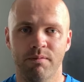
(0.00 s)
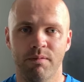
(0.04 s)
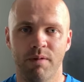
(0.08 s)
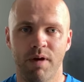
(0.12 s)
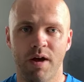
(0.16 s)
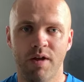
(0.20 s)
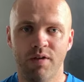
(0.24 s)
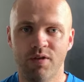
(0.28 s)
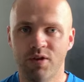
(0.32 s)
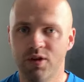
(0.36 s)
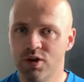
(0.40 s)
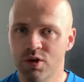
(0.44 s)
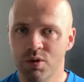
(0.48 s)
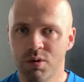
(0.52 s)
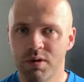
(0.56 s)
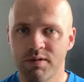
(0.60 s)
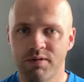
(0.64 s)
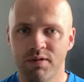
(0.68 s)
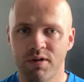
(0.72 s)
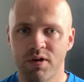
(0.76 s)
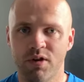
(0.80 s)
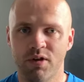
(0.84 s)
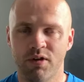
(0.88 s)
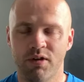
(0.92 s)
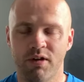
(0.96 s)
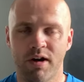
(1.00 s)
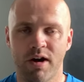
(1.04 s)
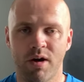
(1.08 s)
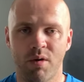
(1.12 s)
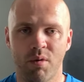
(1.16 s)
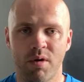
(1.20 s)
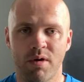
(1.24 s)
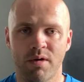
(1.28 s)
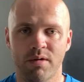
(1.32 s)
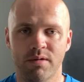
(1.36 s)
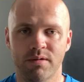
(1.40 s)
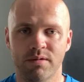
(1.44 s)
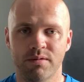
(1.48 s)
And they do it for another
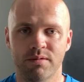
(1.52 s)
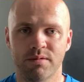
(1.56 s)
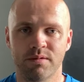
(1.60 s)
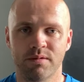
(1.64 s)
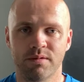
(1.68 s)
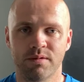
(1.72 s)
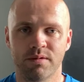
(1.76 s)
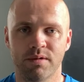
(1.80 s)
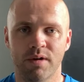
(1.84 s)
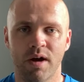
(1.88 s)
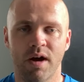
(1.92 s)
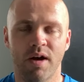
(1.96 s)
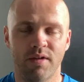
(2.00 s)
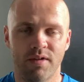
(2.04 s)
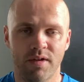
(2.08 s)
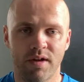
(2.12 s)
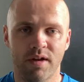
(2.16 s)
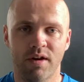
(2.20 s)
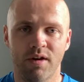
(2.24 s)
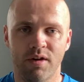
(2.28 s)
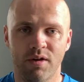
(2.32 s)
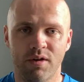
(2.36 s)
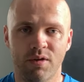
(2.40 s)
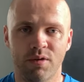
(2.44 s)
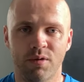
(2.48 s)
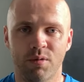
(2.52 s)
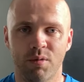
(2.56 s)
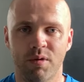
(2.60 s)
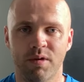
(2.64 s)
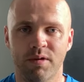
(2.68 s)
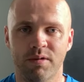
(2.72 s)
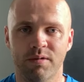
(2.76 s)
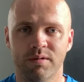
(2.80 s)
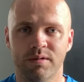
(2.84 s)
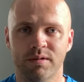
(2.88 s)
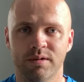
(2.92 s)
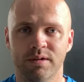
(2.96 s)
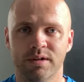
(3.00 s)
hour. And then another one.
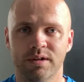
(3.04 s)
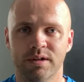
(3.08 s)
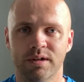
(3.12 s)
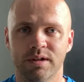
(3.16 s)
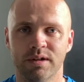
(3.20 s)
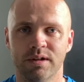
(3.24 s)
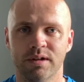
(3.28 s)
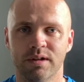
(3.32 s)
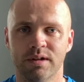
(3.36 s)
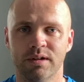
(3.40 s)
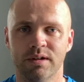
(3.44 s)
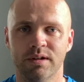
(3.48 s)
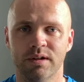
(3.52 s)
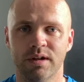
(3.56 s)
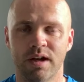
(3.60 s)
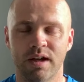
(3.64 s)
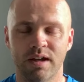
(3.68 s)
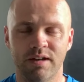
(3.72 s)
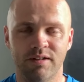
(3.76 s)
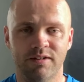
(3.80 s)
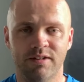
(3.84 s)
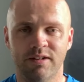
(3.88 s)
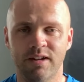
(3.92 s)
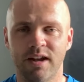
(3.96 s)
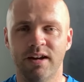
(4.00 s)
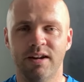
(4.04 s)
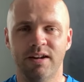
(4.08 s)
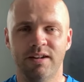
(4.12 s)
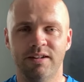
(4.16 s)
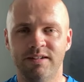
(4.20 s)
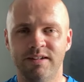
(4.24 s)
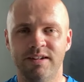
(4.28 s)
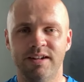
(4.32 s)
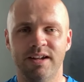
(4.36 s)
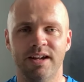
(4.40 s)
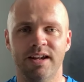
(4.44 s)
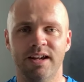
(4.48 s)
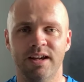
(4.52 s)
Instead
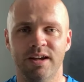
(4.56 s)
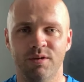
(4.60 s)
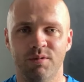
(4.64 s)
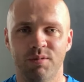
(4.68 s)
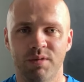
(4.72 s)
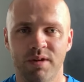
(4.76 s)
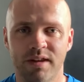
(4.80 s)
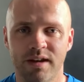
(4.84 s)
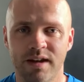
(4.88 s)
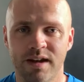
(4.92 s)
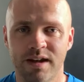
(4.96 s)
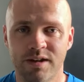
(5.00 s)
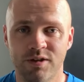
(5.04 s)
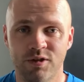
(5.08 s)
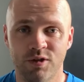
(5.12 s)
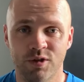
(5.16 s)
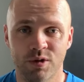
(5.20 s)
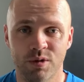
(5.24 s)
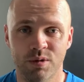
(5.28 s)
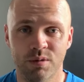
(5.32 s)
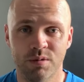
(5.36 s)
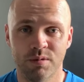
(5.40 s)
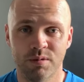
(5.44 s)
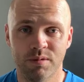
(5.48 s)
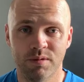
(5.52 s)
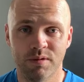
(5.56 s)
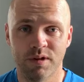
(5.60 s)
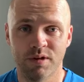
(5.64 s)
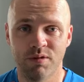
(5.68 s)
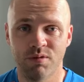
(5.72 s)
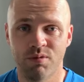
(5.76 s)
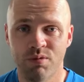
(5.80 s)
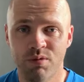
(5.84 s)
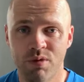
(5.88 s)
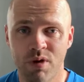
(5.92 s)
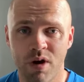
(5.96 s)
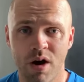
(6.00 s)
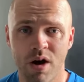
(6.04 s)
of dealing with the issue, they'd
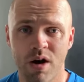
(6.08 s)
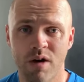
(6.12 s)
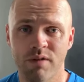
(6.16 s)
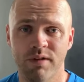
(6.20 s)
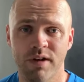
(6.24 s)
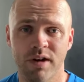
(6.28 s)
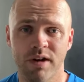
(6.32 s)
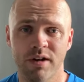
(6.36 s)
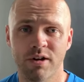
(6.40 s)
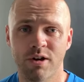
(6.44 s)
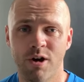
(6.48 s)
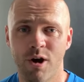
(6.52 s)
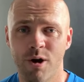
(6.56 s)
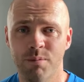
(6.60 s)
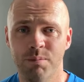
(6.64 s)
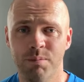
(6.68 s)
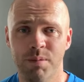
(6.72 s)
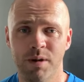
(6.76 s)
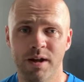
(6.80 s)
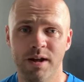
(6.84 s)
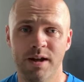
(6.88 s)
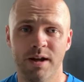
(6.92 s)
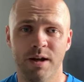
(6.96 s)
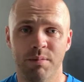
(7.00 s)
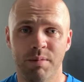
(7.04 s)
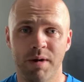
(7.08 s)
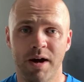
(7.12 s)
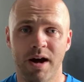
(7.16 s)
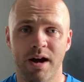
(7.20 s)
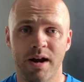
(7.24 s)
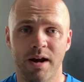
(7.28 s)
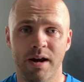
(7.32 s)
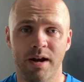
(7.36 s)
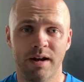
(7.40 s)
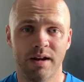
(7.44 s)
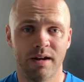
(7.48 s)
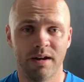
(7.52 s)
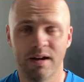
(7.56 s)
rather complain
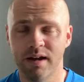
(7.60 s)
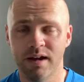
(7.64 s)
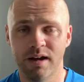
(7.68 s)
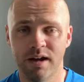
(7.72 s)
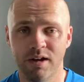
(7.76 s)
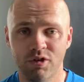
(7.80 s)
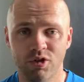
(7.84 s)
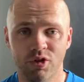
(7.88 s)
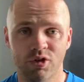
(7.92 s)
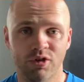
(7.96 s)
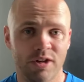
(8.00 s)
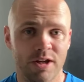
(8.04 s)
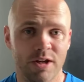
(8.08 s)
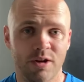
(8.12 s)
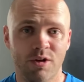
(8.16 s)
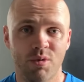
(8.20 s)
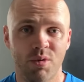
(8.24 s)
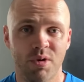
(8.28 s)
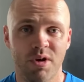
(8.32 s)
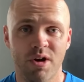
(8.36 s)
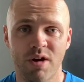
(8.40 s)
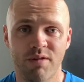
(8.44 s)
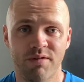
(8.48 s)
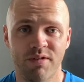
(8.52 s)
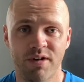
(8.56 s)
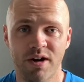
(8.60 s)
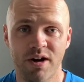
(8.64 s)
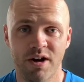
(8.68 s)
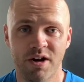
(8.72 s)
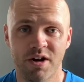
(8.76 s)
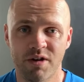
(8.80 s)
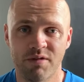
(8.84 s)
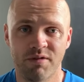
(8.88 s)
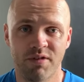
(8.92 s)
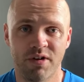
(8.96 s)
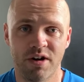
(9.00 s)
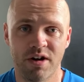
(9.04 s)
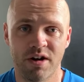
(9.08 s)
about it and just keep going over it and
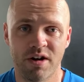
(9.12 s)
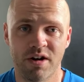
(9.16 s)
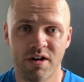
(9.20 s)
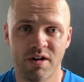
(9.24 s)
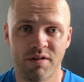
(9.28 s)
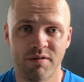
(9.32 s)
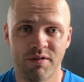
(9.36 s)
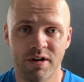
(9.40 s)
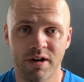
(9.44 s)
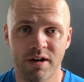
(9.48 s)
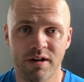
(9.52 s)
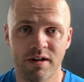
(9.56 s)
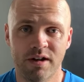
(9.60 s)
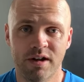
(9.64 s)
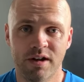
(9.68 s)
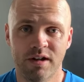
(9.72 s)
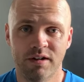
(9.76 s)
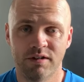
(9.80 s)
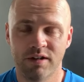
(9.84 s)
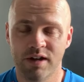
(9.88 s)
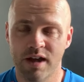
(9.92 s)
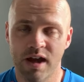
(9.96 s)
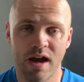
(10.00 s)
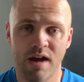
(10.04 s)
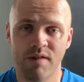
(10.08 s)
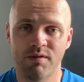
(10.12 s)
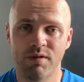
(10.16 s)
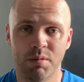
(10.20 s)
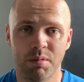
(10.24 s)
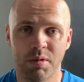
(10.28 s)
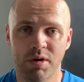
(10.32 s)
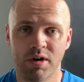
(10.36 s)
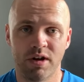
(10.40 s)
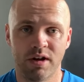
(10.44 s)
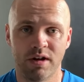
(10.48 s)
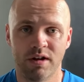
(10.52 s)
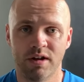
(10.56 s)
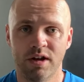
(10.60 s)
over it and over it to get
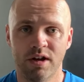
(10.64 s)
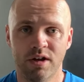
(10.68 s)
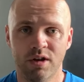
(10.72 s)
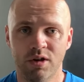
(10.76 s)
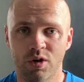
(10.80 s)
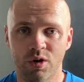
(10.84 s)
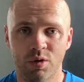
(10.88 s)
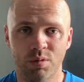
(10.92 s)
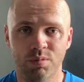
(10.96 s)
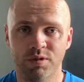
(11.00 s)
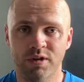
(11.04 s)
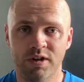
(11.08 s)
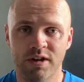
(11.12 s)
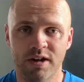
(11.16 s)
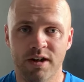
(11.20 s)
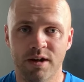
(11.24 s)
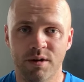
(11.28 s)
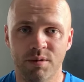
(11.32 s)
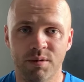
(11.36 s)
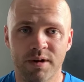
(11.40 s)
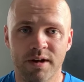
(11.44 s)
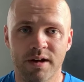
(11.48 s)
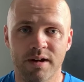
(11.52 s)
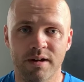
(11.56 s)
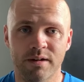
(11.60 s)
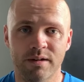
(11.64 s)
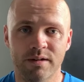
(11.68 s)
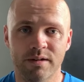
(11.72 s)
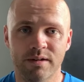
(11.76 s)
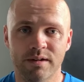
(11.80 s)
everybody up to date with it.